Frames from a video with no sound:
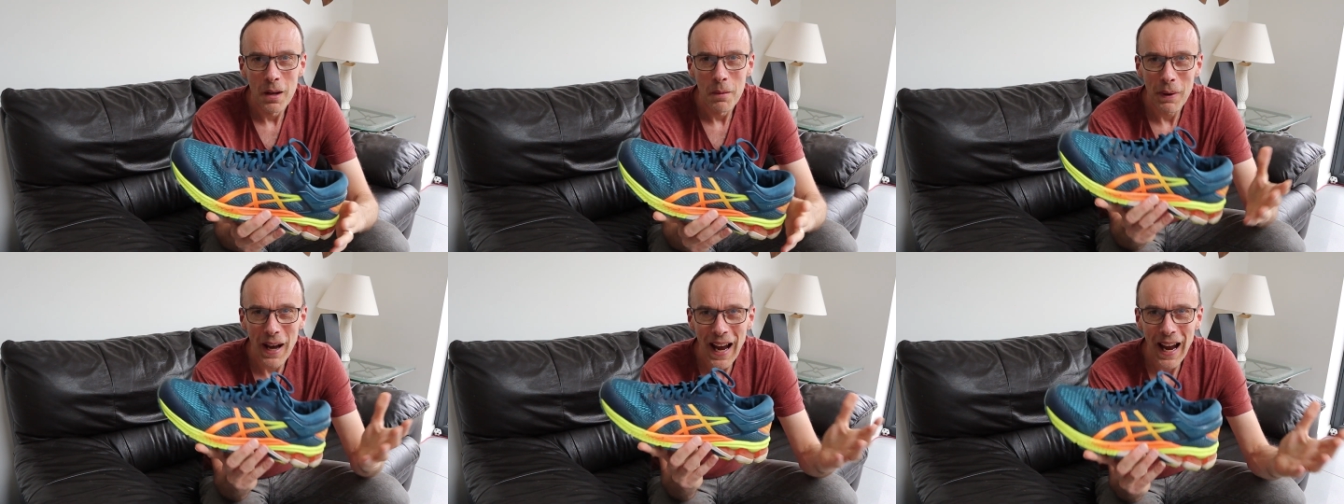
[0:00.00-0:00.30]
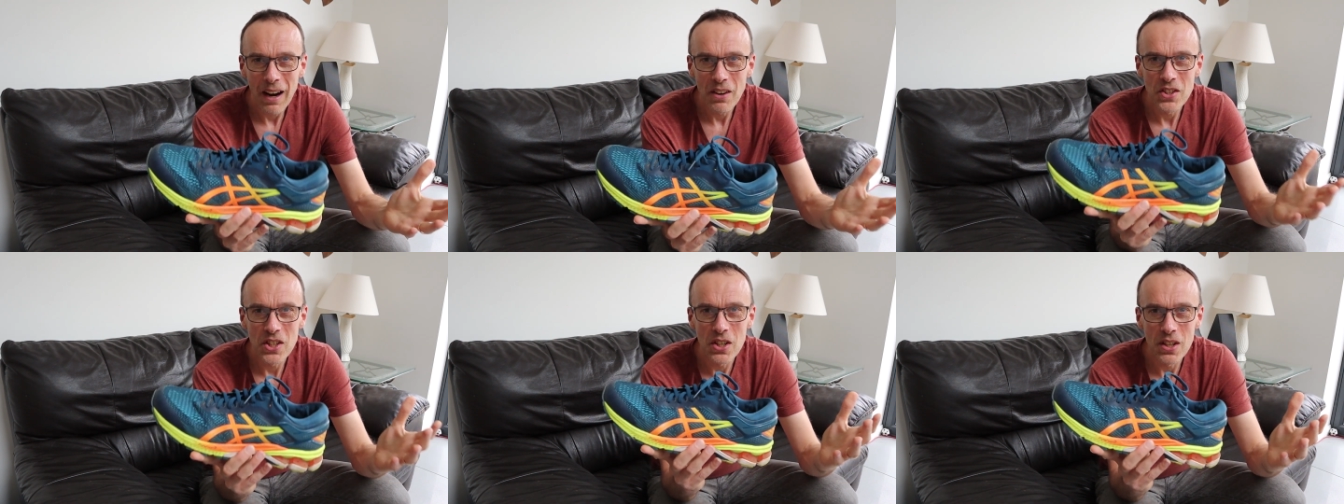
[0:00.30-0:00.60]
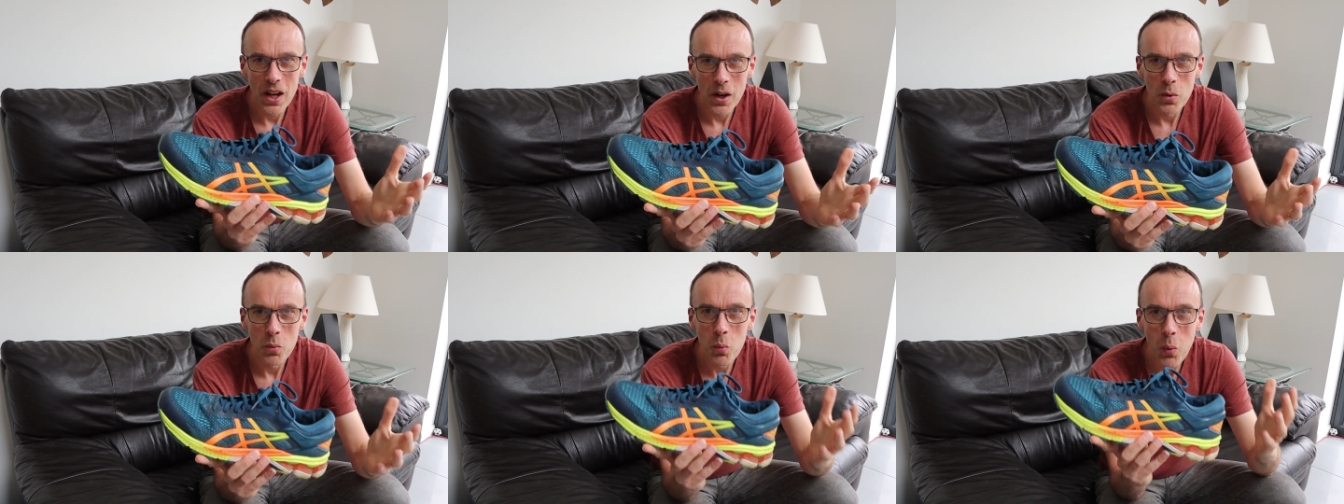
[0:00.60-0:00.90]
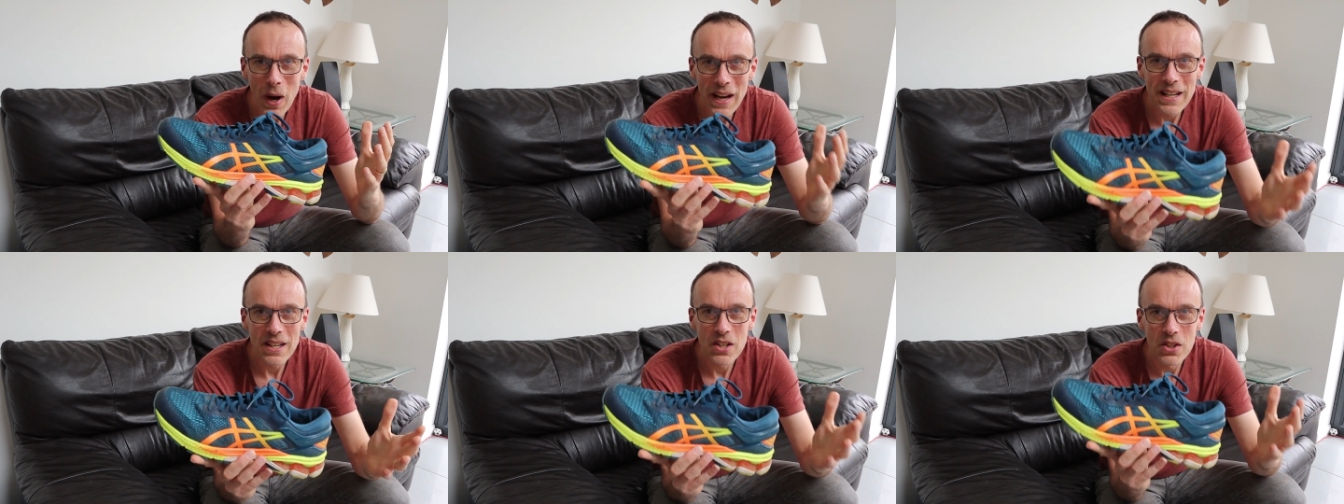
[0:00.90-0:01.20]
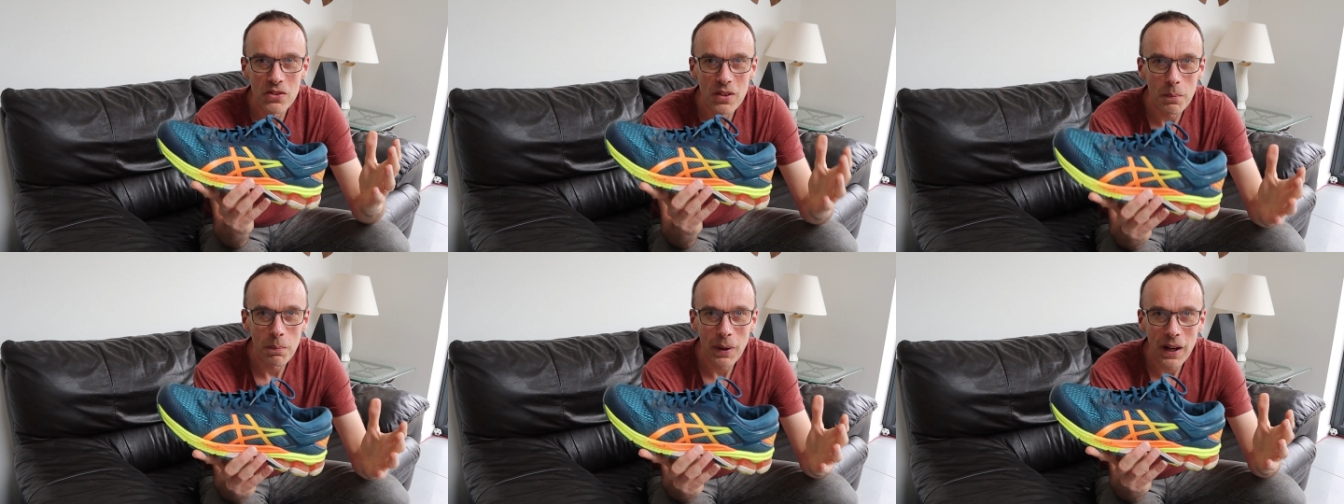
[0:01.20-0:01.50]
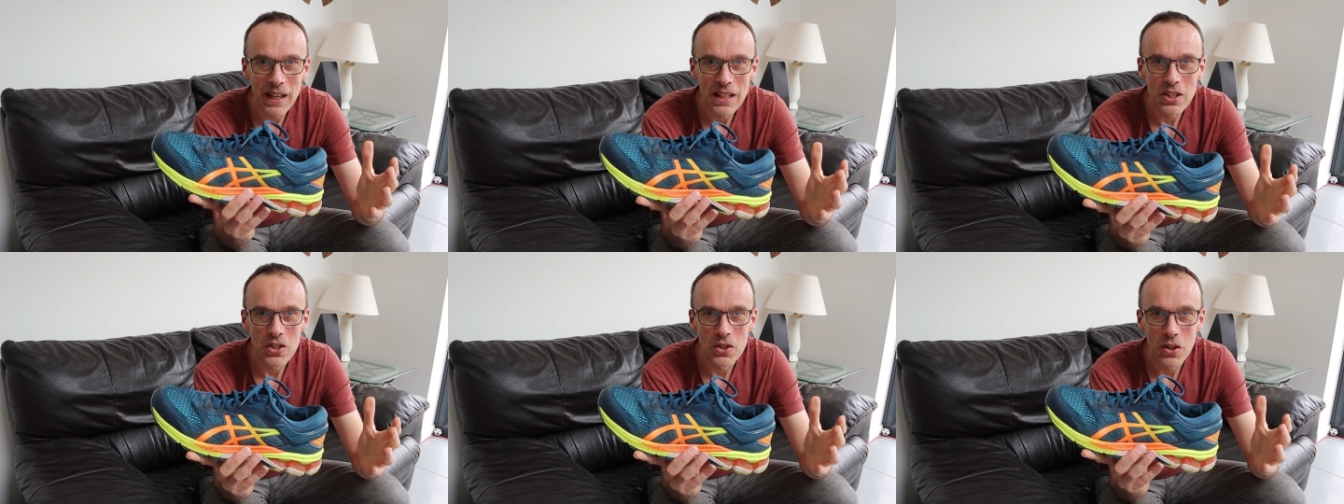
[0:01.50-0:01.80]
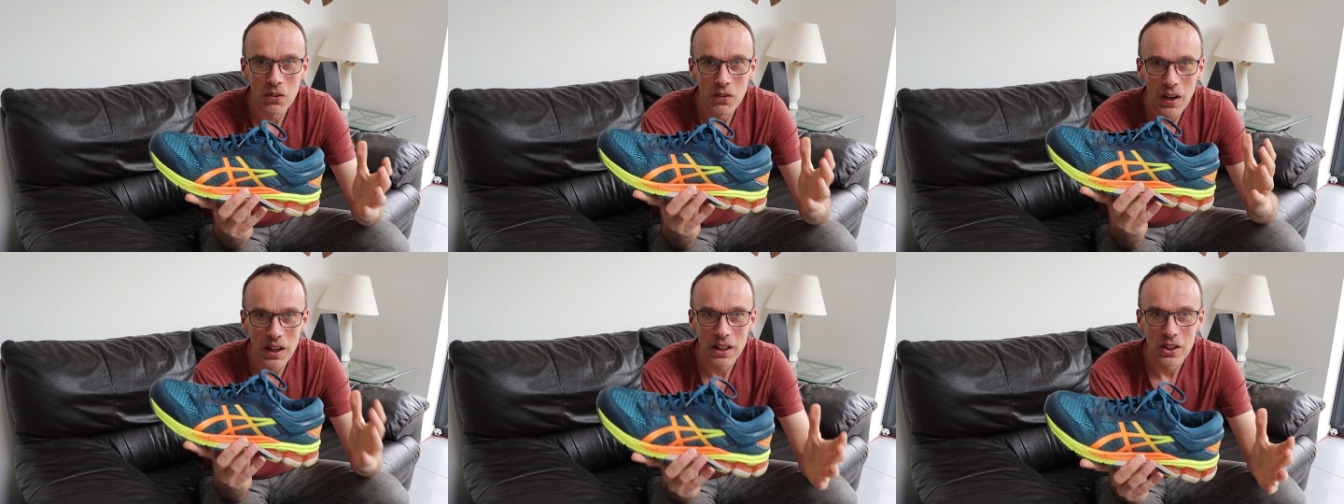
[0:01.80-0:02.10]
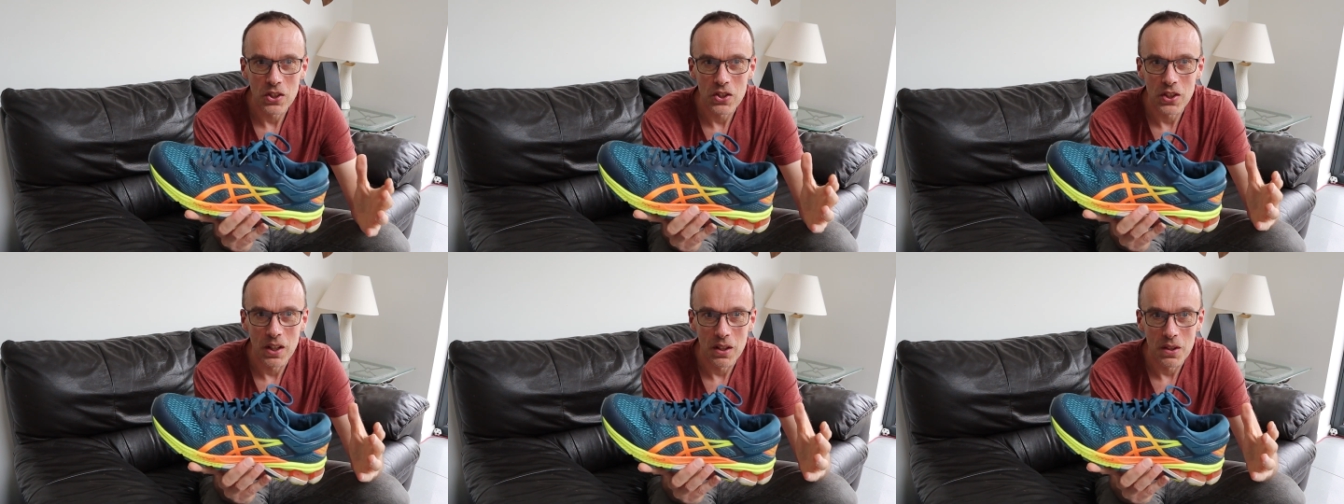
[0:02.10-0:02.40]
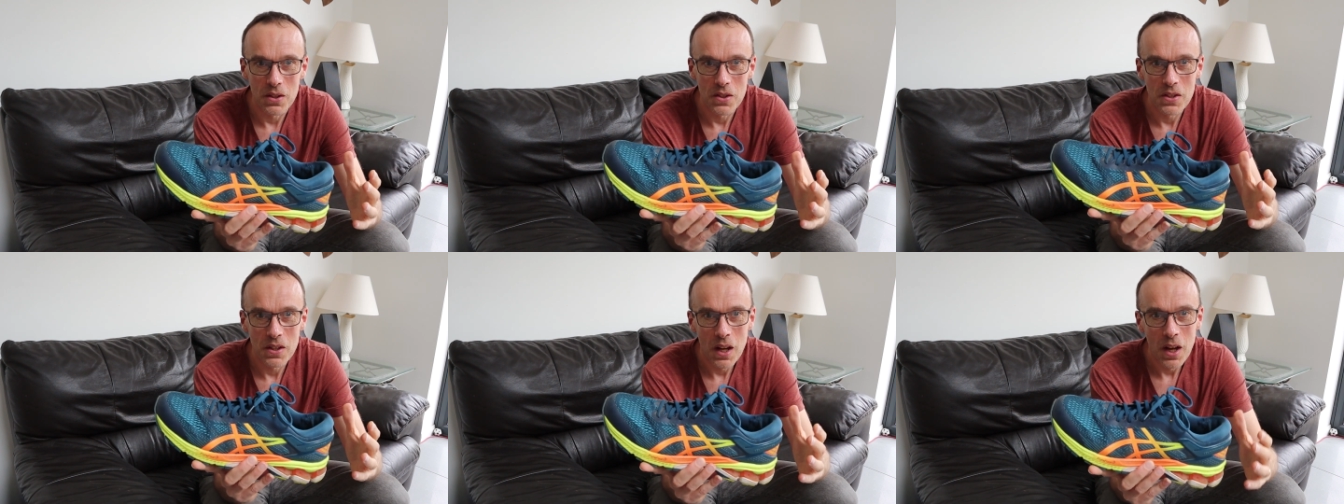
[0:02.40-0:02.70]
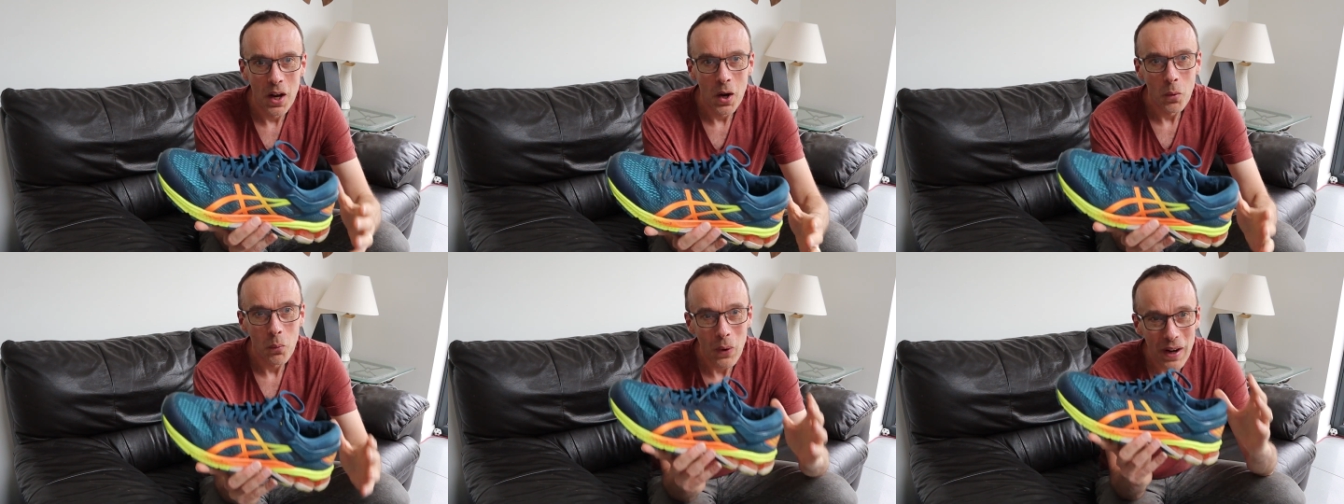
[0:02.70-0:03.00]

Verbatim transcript: But how do you know when to replace your running shoes?